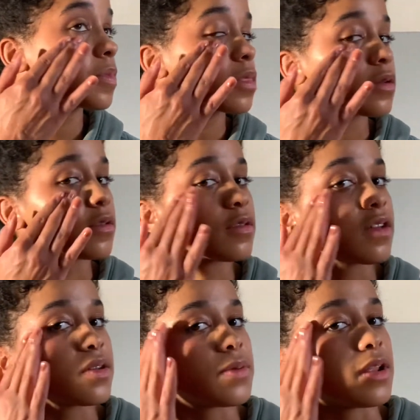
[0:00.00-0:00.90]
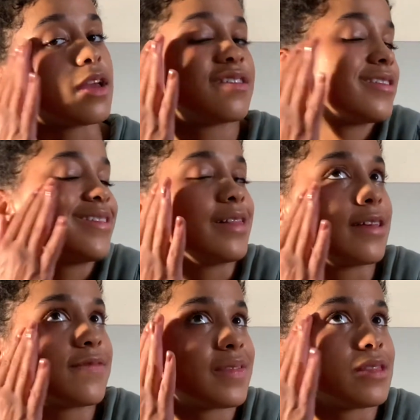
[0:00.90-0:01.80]
It's such a pretty, it just
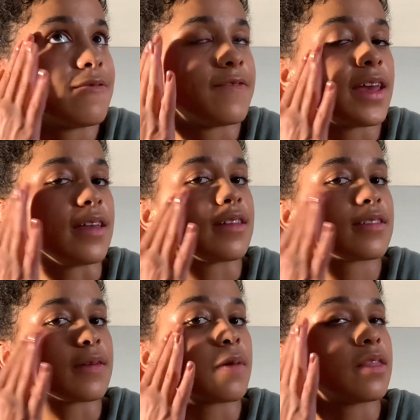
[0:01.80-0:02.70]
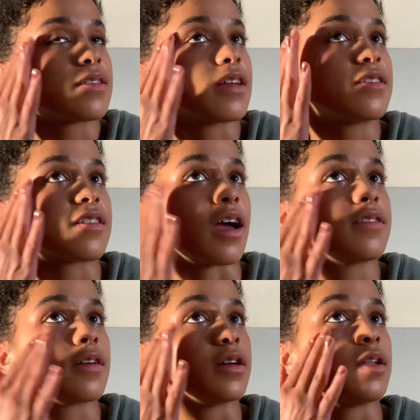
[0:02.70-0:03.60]
lifts the face, and when the sun shines
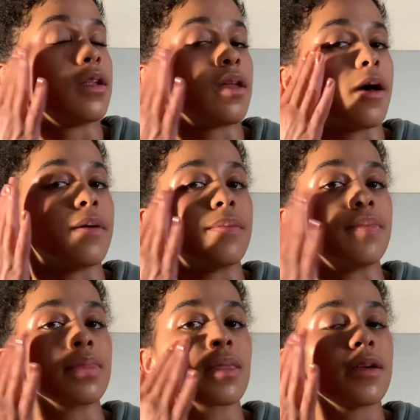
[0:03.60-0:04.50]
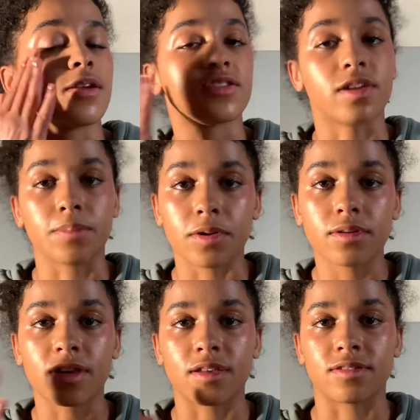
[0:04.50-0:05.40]
on your cheekbone,
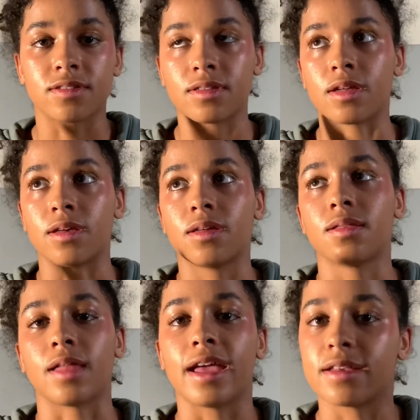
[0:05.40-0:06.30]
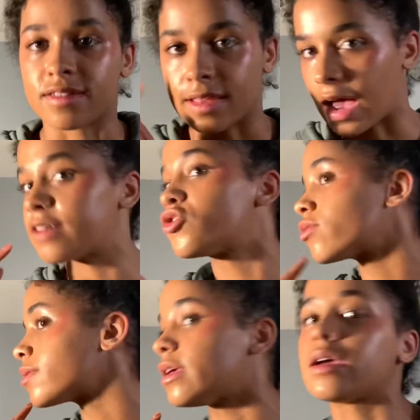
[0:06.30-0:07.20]
because the light is
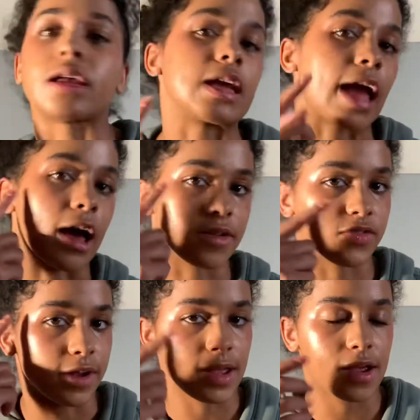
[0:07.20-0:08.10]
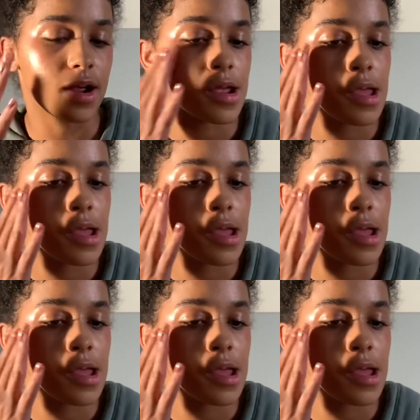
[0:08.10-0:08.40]
naturally gonna catch right here,